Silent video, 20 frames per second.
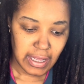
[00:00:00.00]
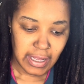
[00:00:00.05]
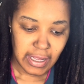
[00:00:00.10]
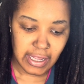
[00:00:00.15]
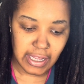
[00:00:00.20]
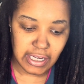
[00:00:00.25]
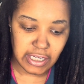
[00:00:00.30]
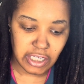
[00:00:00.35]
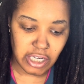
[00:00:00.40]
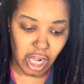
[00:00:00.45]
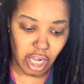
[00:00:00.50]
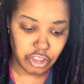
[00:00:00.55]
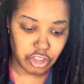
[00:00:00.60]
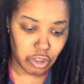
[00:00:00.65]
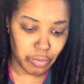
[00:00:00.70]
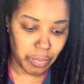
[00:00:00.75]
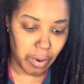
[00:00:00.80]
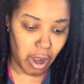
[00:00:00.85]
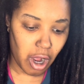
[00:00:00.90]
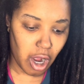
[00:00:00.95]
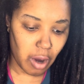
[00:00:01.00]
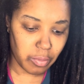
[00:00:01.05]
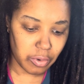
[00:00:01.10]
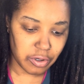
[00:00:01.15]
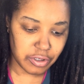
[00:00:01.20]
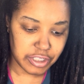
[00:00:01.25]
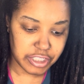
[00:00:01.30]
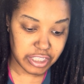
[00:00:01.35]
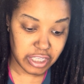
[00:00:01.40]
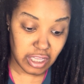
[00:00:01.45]
and Dr. Palmer
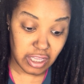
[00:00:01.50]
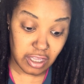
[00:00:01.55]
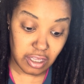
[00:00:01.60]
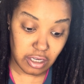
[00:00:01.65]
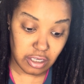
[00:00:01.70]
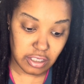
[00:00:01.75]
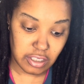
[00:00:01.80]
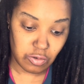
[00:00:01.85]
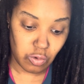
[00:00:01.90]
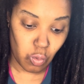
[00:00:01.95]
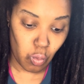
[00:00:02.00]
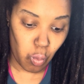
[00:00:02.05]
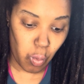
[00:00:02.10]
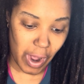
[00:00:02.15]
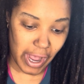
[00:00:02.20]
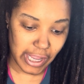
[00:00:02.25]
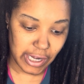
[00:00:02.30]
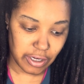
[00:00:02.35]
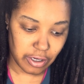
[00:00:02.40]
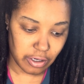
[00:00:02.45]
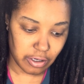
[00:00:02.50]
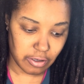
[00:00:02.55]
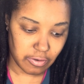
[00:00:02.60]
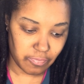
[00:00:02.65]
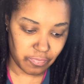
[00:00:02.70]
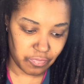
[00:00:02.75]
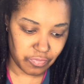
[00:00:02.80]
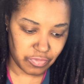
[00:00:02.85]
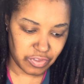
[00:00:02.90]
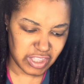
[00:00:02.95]
skin whitener,
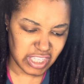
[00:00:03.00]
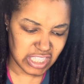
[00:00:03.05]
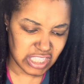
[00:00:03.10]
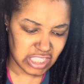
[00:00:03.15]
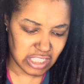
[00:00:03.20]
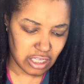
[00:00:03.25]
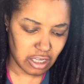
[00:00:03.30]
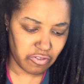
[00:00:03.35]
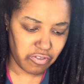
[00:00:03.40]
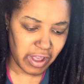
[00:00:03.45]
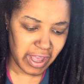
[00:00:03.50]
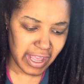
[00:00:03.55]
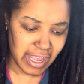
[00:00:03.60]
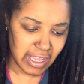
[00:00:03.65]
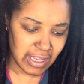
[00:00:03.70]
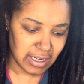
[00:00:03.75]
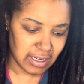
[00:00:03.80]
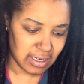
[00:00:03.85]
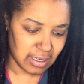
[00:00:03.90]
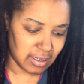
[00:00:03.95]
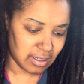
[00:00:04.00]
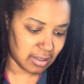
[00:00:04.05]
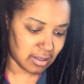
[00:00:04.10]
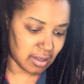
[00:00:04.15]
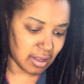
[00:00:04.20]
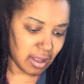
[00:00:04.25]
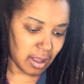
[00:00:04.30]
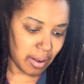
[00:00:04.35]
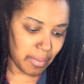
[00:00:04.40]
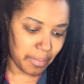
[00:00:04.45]
the self-hating
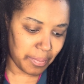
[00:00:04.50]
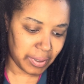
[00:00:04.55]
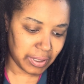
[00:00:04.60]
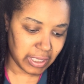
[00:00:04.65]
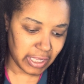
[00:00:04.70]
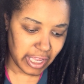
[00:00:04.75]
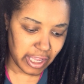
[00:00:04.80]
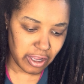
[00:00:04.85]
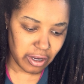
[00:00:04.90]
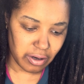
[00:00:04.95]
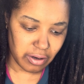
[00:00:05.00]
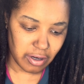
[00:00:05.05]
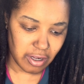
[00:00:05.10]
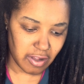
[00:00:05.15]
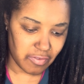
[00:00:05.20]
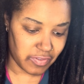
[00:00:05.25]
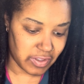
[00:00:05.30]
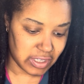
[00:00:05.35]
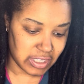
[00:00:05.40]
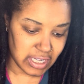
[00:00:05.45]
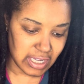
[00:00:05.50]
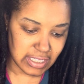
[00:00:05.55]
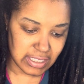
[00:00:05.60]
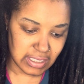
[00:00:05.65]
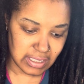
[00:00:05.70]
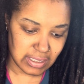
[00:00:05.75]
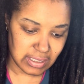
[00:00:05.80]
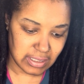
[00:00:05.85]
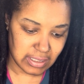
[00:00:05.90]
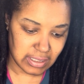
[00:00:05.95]
player of the
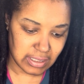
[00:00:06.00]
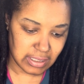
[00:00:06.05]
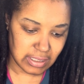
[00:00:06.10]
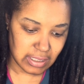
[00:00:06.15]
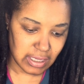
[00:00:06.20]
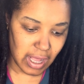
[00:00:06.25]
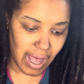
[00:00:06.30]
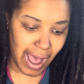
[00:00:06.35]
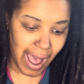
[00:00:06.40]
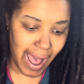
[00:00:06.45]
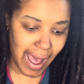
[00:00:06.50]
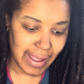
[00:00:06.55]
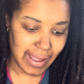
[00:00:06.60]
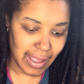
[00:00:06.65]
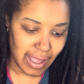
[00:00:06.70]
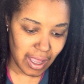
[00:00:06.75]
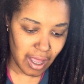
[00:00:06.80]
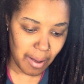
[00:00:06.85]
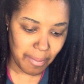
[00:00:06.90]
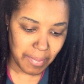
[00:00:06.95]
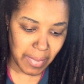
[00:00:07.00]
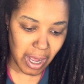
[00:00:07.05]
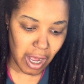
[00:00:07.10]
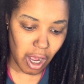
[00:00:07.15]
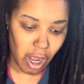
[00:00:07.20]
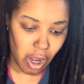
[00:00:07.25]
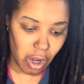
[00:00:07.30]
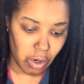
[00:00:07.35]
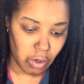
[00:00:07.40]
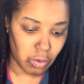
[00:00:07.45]
dozens. I am my
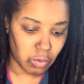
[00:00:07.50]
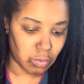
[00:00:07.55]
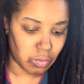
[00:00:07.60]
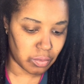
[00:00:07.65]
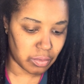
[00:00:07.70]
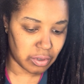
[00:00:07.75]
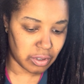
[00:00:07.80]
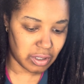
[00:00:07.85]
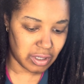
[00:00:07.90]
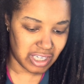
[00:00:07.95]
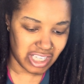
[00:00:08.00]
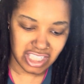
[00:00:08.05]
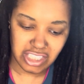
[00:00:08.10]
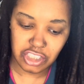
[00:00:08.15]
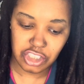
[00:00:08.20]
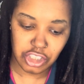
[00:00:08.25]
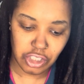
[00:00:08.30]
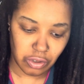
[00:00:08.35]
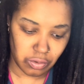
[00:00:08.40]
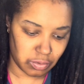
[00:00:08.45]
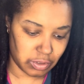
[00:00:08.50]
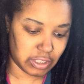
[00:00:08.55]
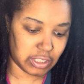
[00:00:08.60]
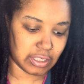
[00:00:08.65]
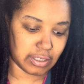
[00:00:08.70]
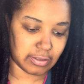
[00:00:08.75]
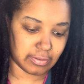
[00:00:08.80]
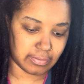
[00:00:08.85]
own nigga joke.